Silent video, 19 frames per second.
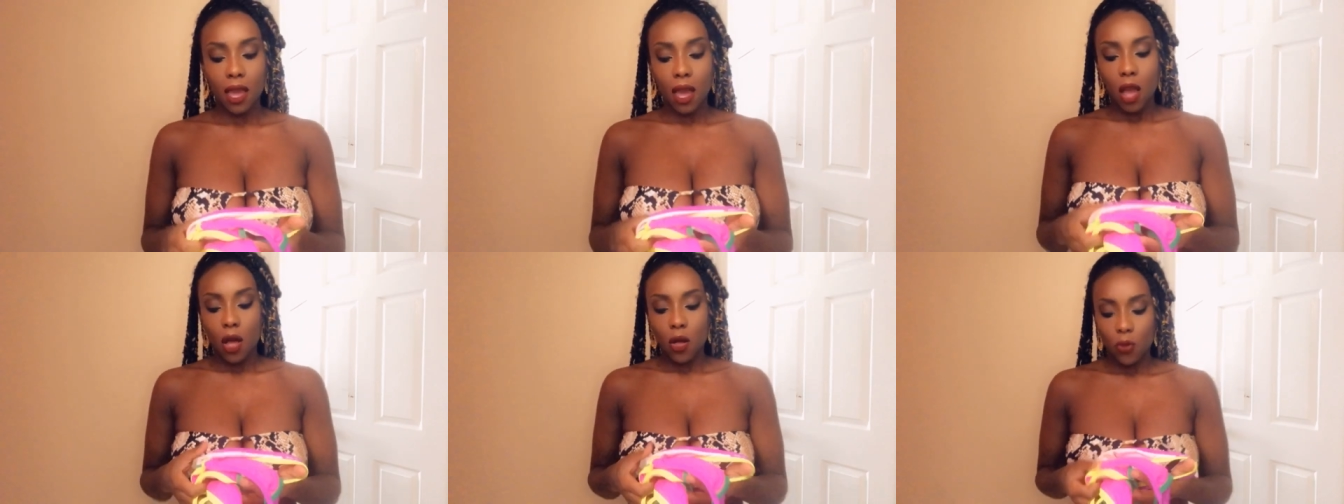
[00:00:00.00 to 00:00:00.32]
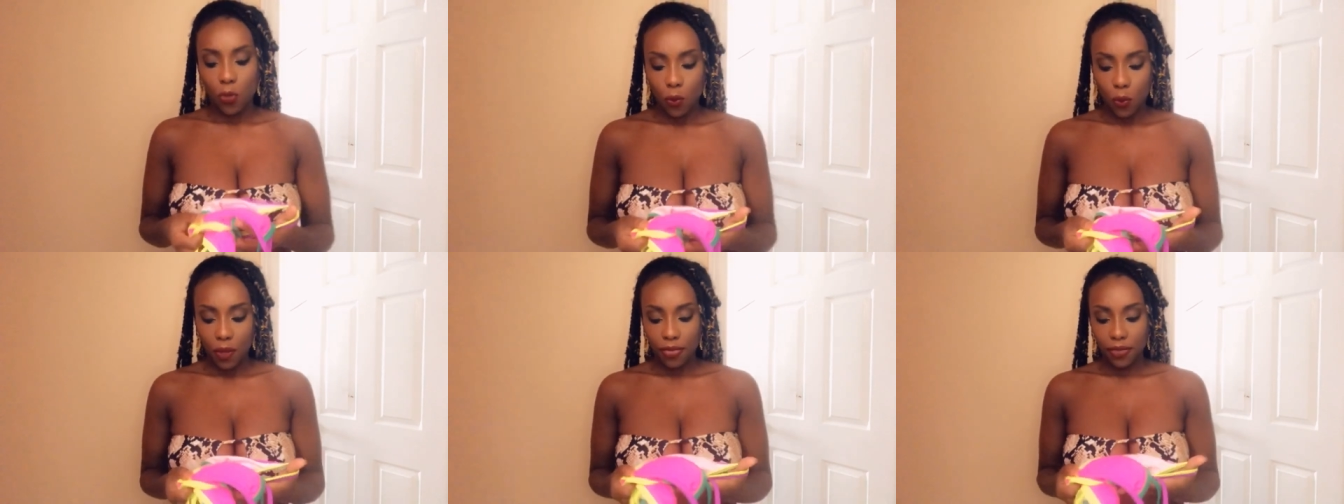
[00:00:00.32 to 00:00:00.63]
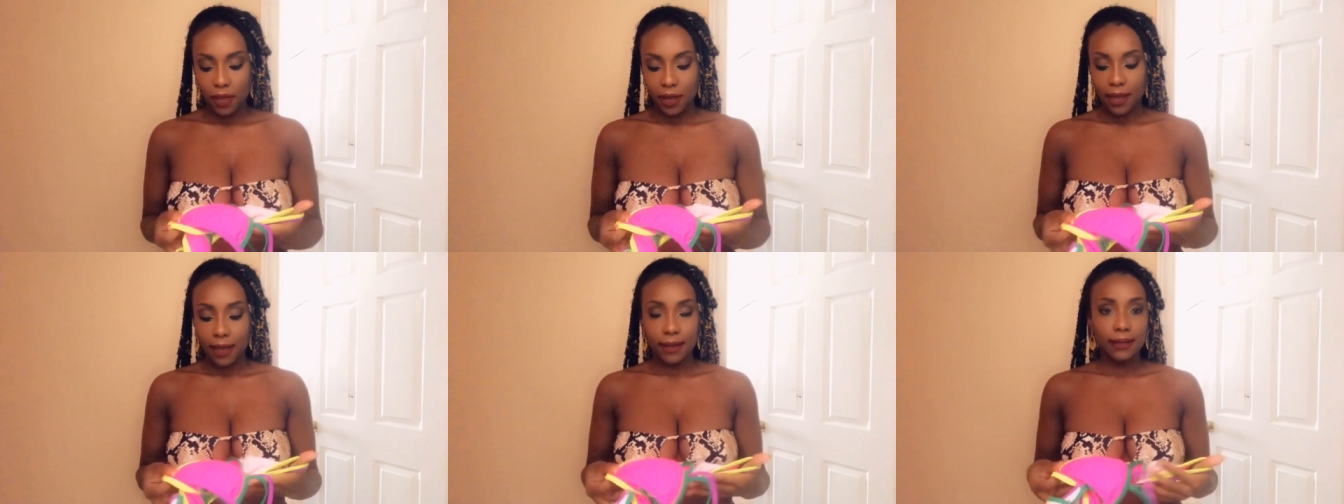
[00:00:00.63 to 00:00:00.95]
the one thing I
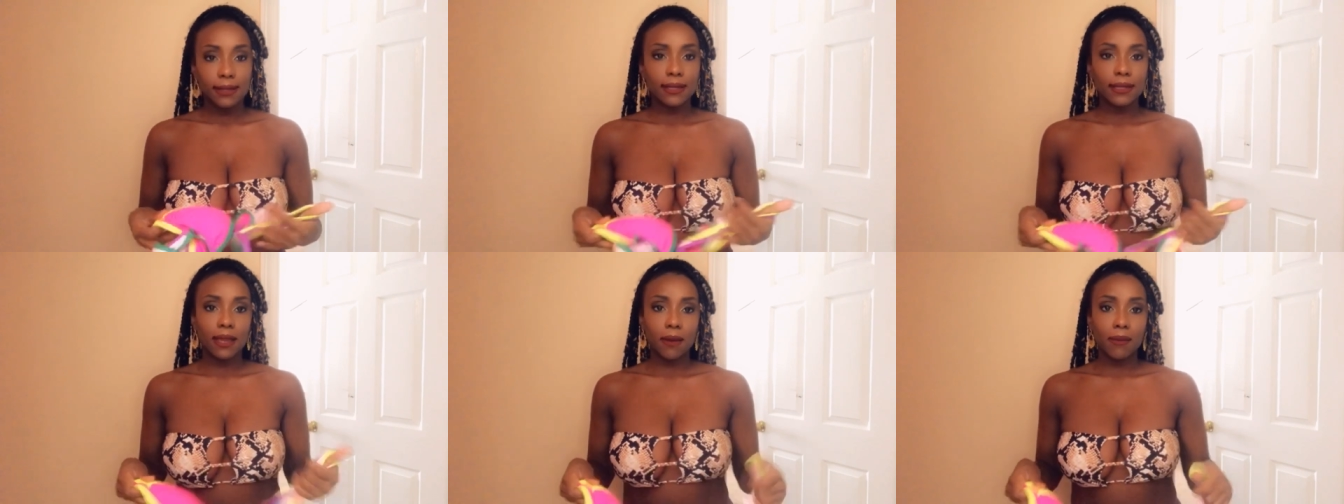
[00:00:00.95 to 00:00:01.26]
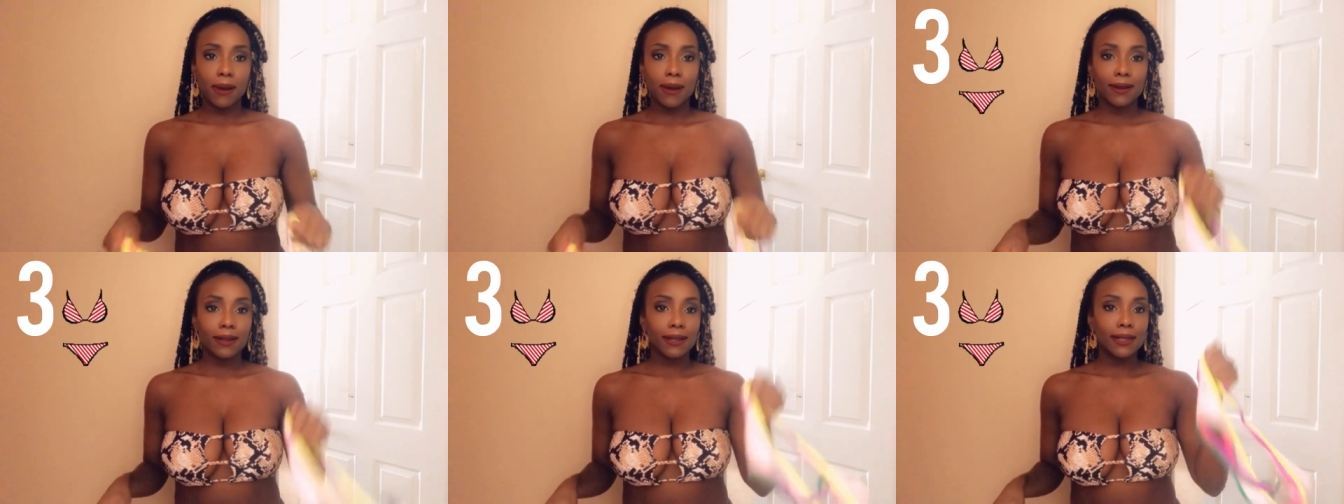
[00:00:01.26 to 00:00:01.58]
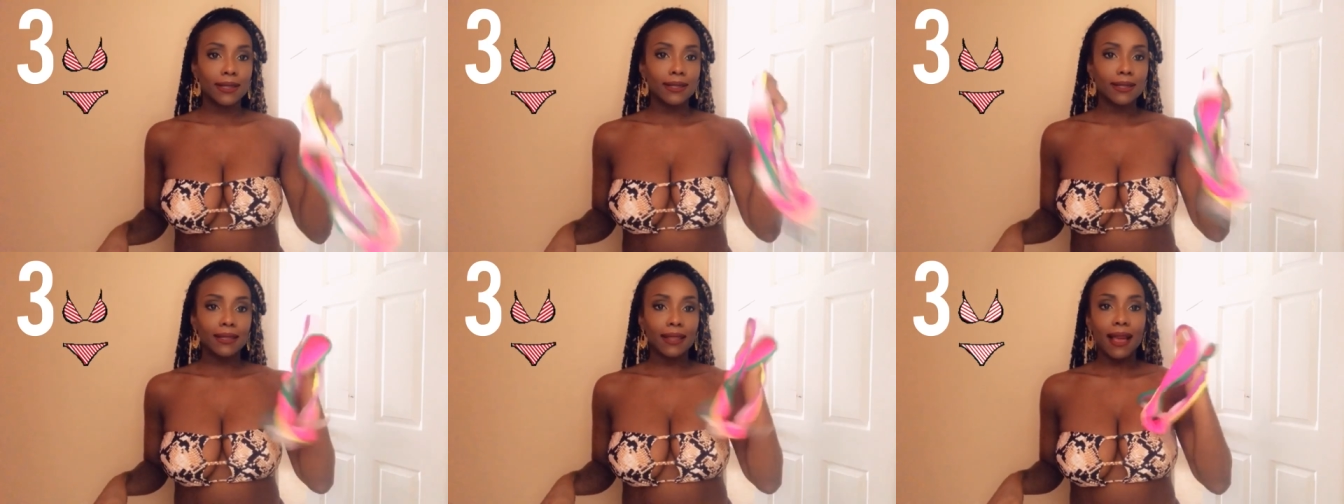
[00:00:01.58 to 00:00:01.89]
can say about it
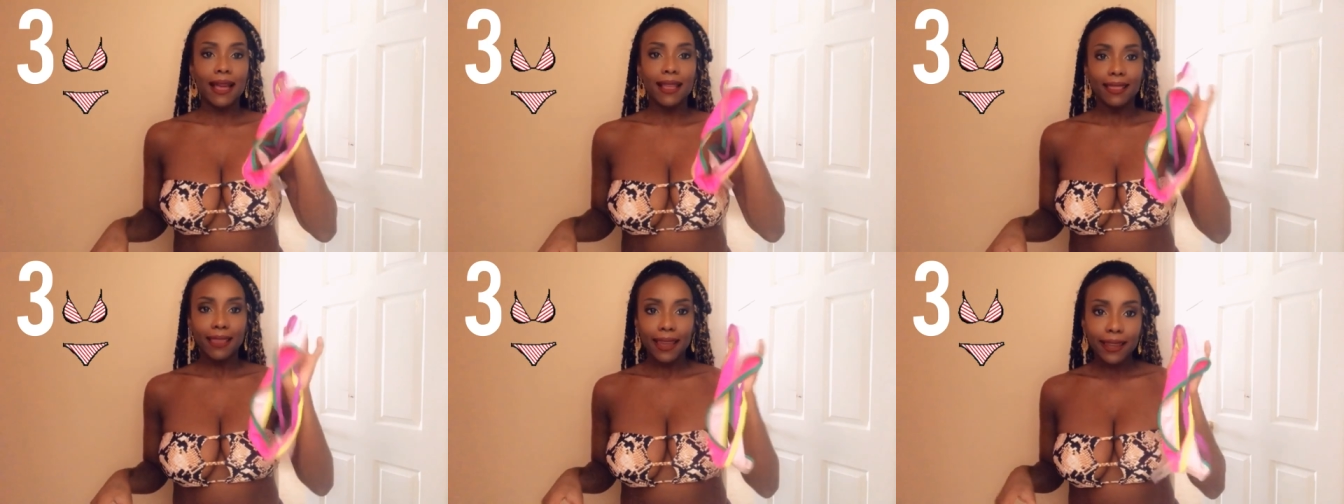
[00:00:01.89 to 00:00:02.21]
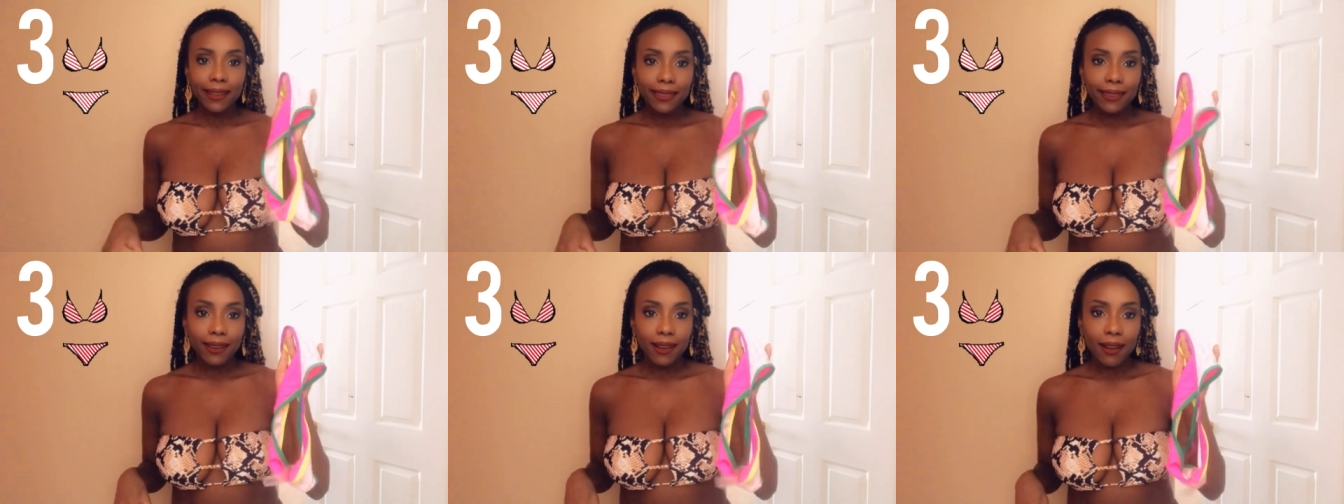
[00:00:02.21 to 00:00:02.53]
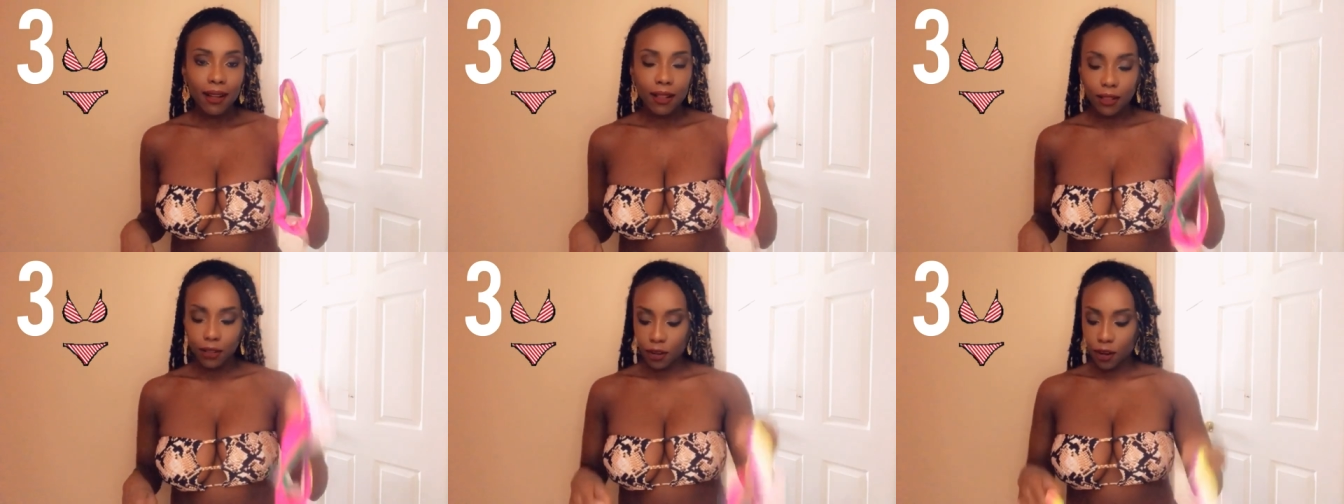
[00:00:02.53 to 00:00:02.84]
is I like the
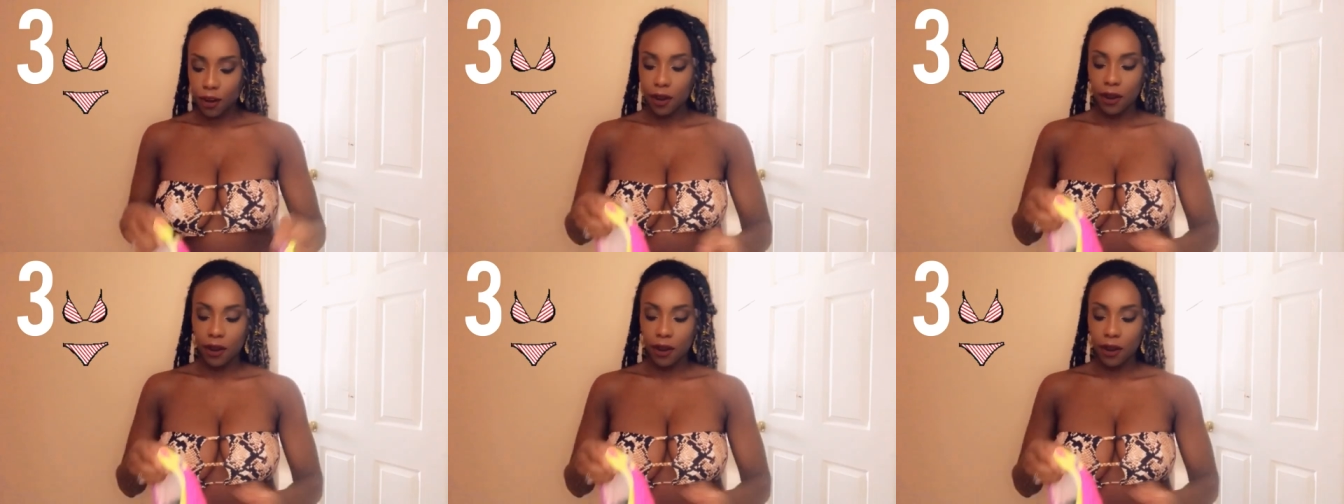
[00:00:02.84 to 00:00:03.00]
color.